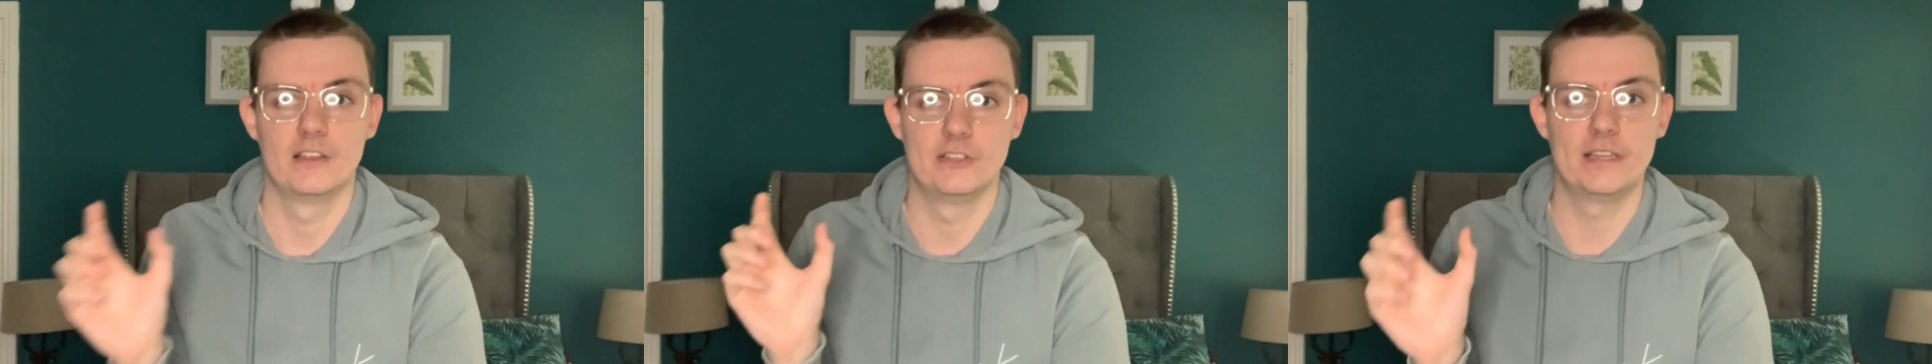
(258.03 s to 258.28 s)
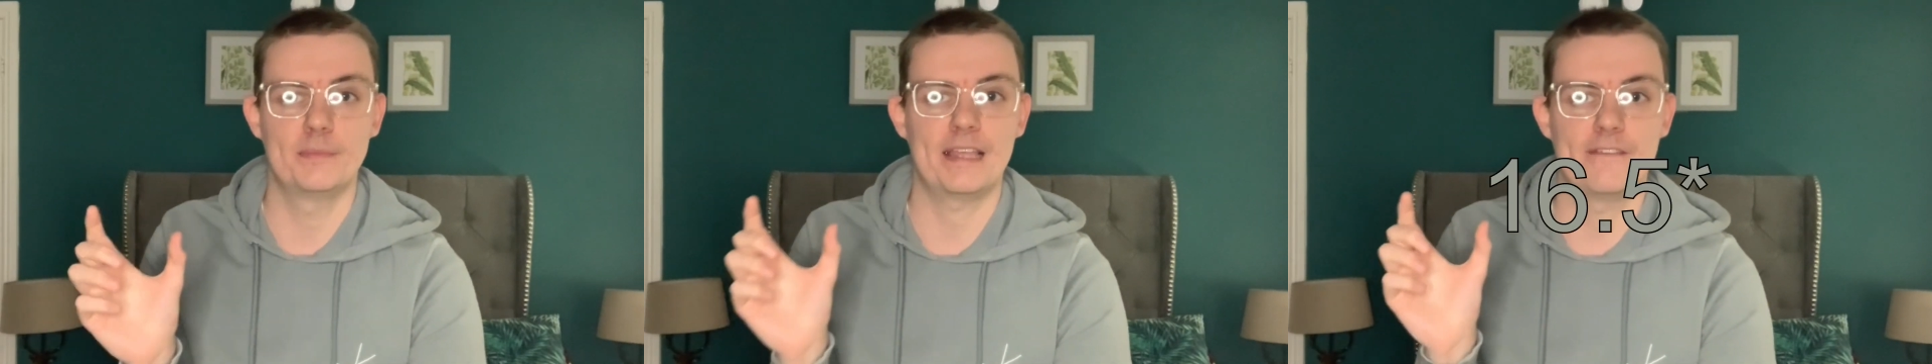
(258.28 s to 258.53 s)

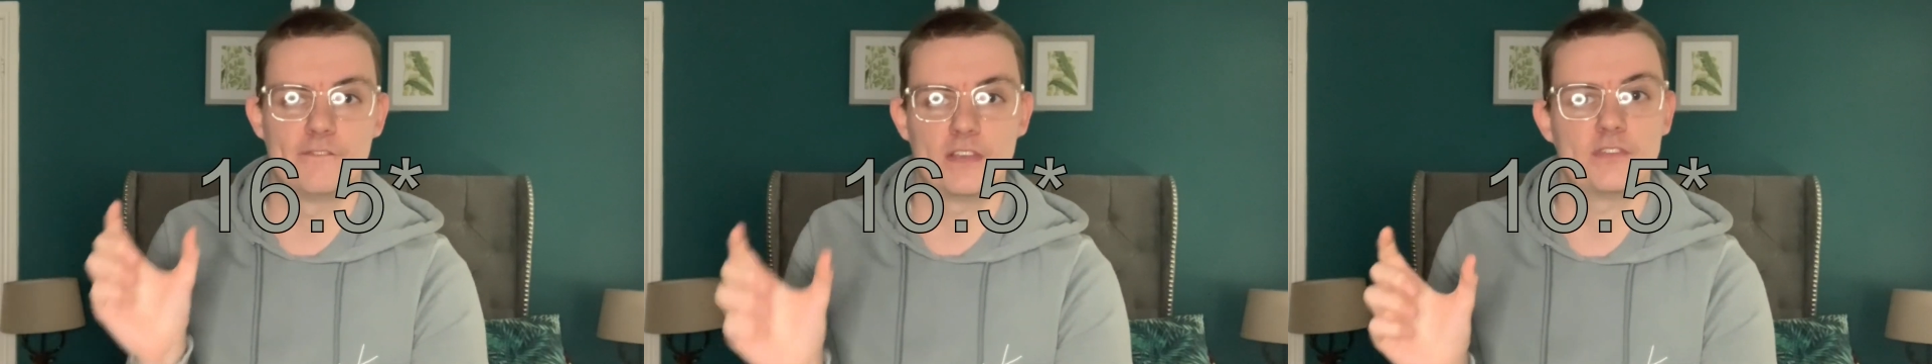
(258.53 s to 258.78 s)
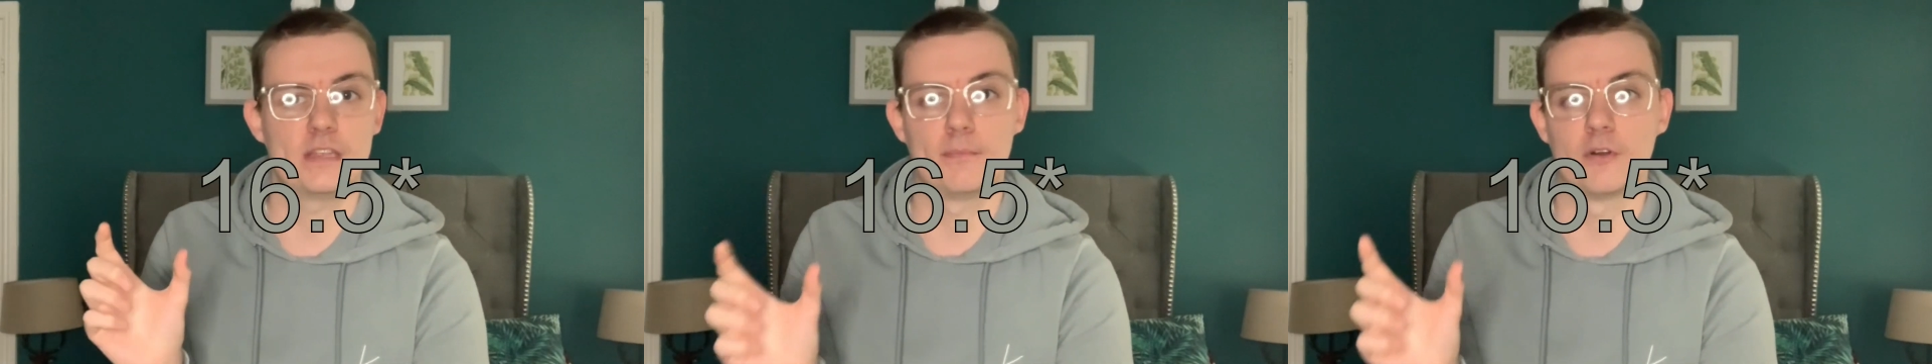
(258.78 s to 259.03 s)
you're going to
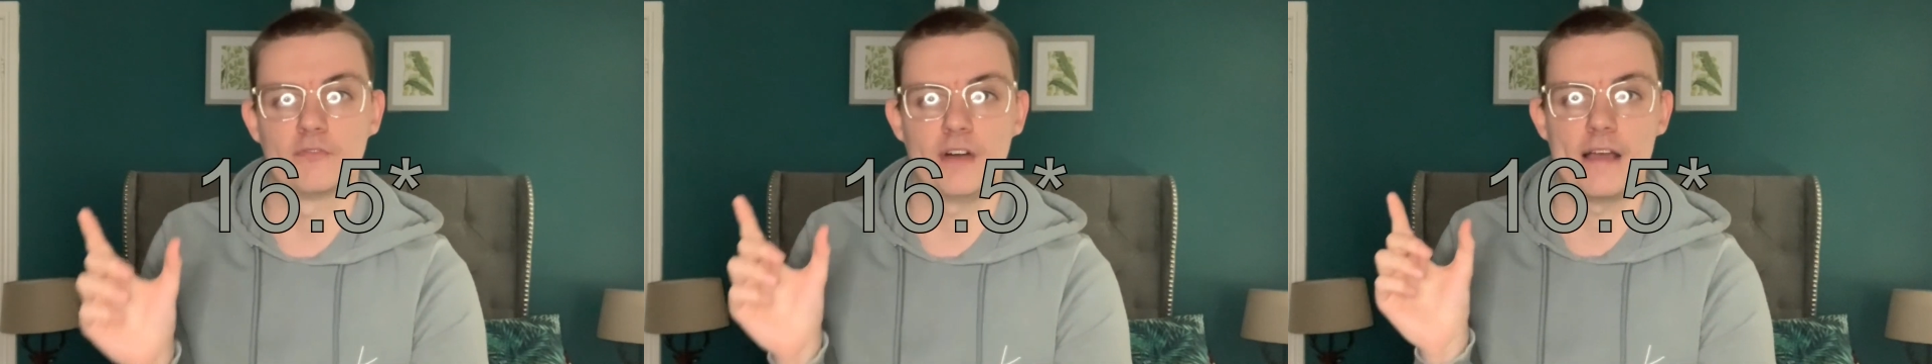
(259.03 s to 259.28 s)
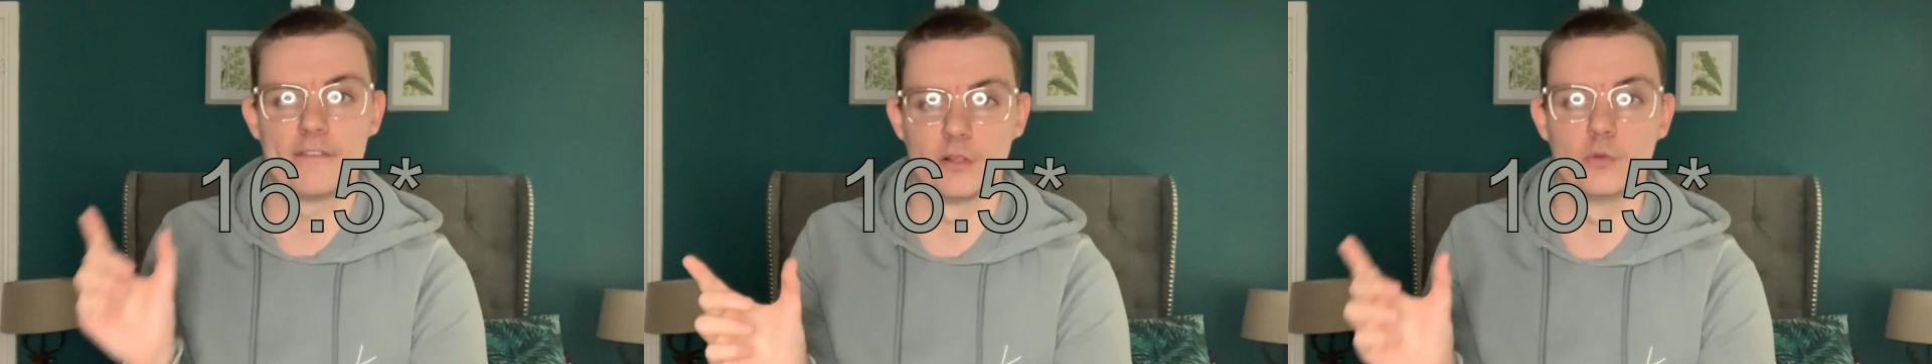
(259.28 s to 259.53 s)
gain
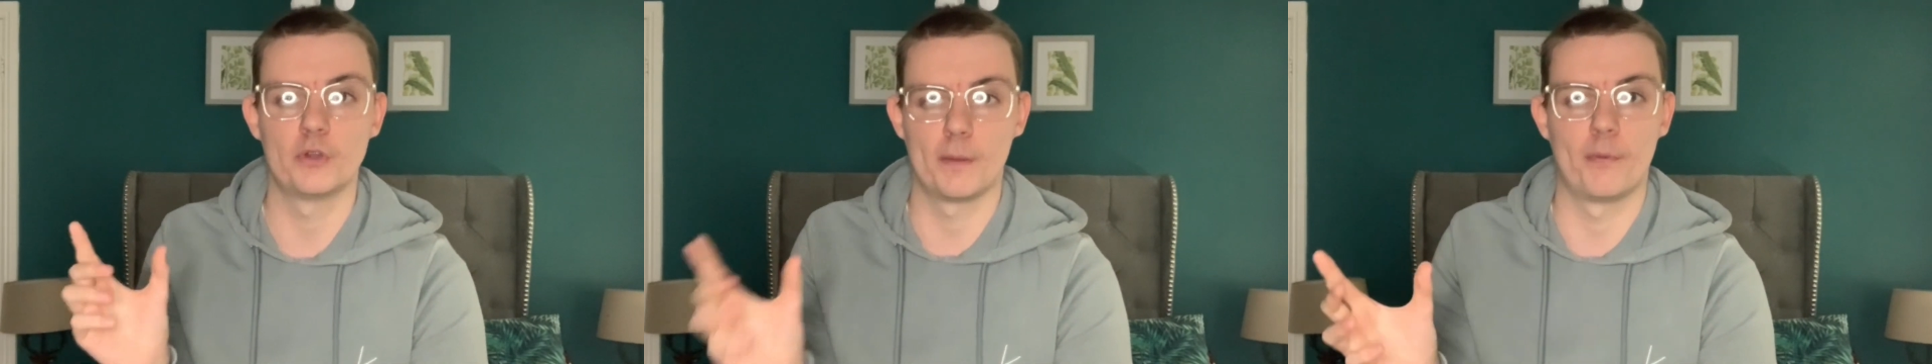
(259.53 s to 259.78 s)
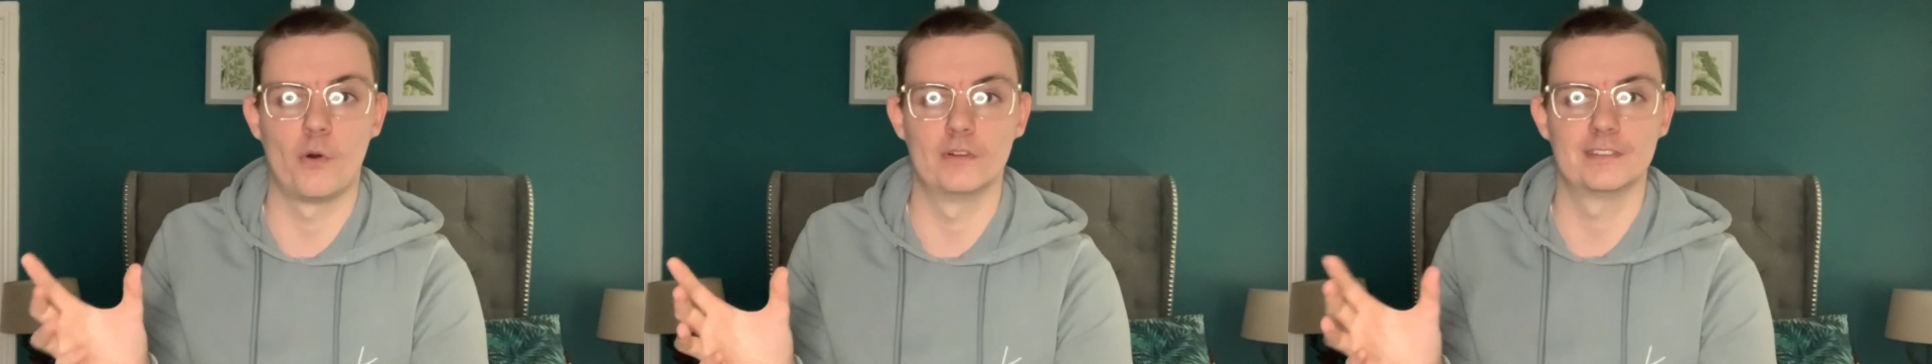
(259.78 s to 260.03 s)
15.5
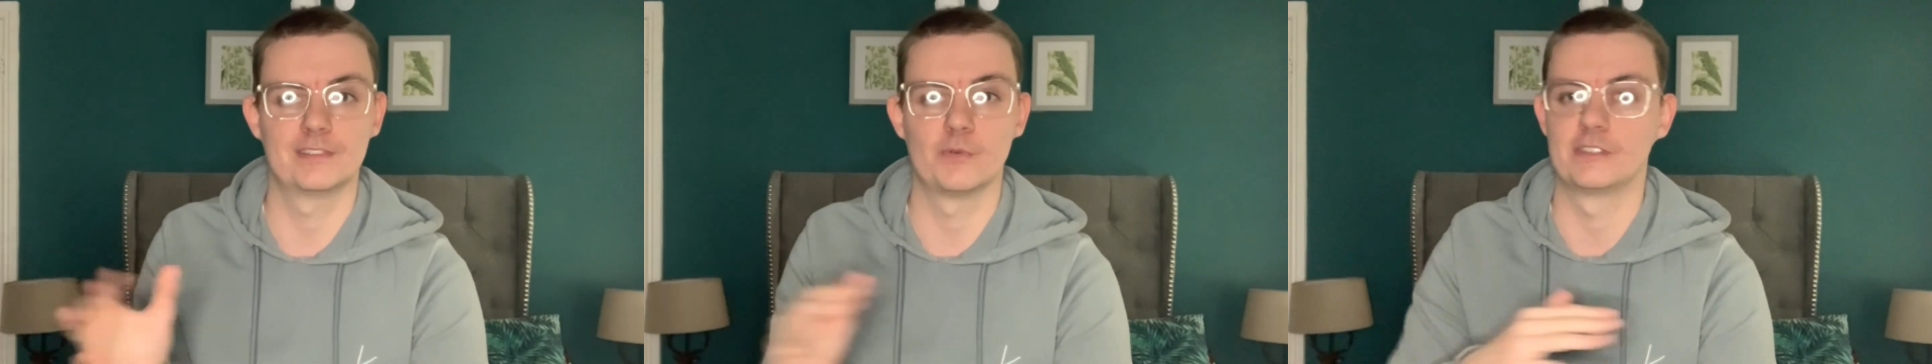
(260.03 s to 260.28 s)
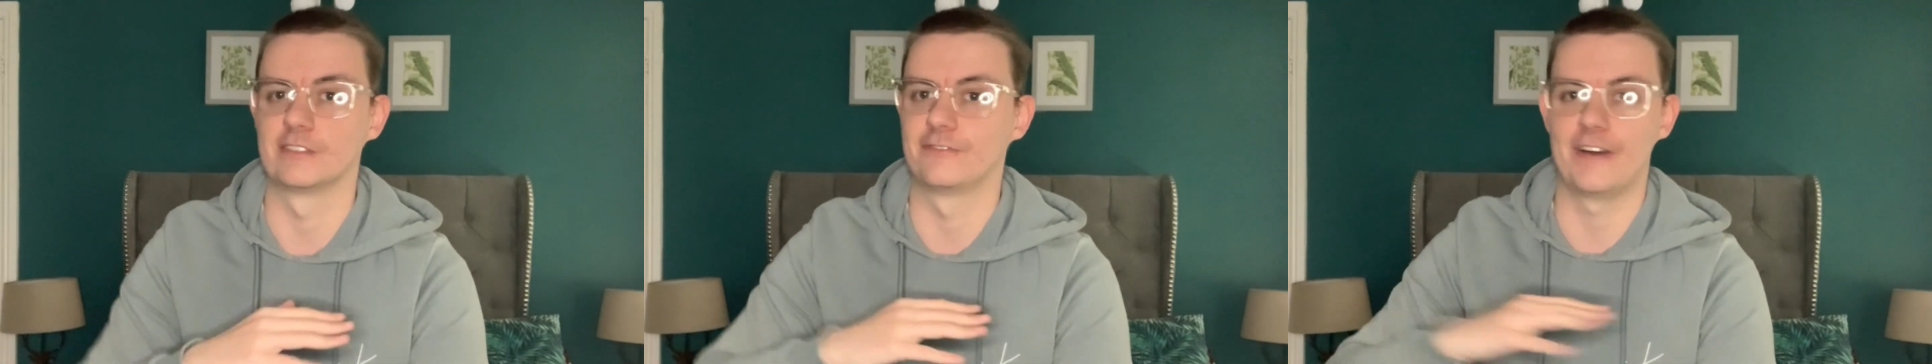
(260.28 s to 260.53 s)
up points,
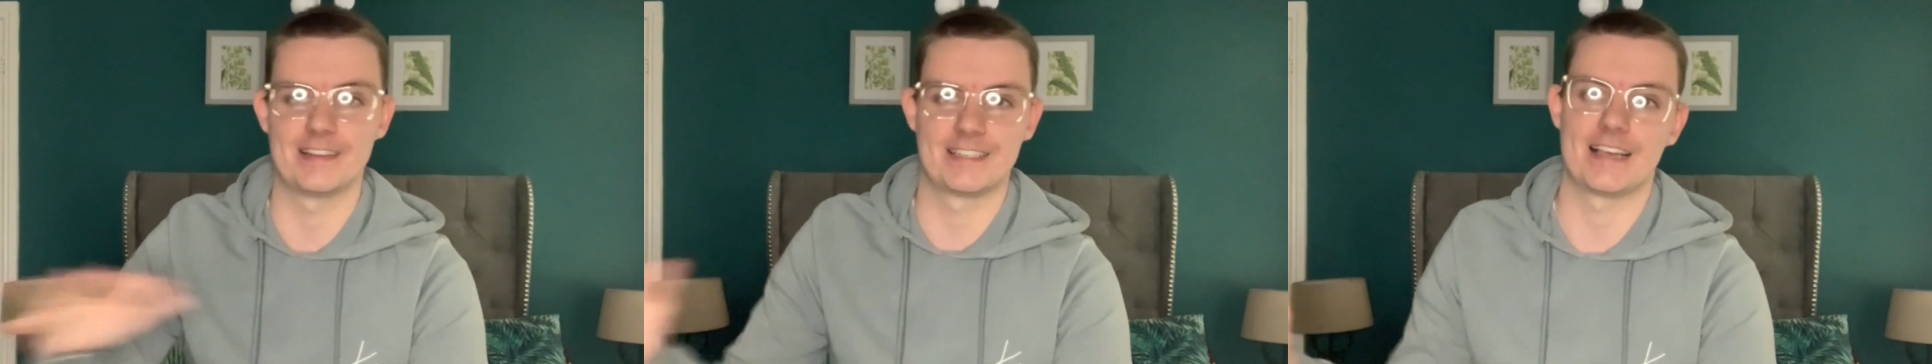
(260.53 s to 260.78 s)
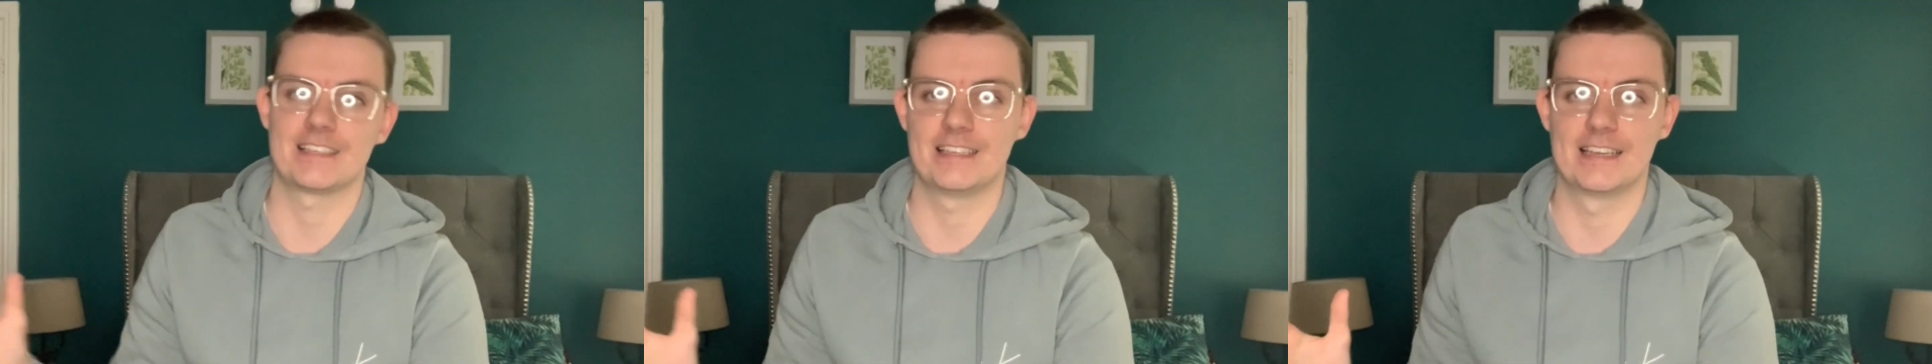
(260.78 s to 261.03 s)
which is
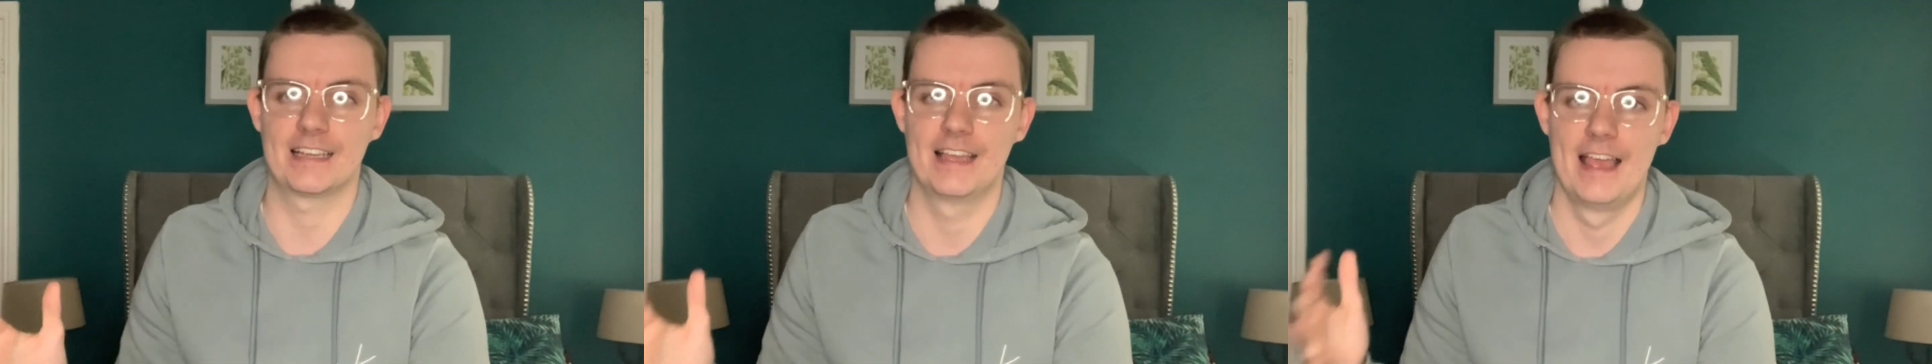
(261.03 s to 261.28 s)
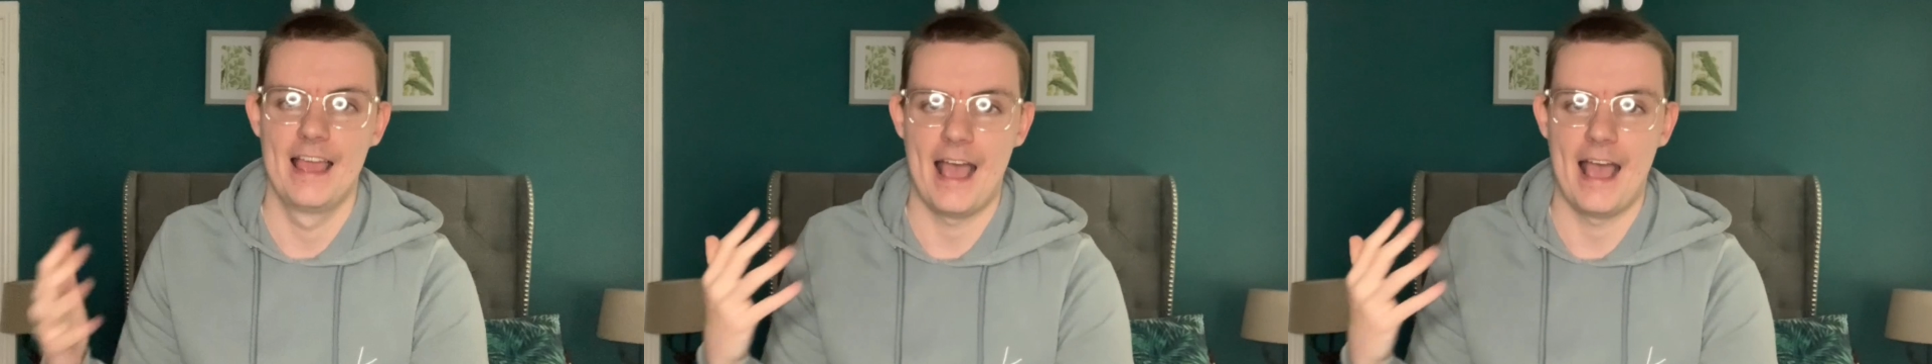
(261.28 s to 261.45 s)
fantastic.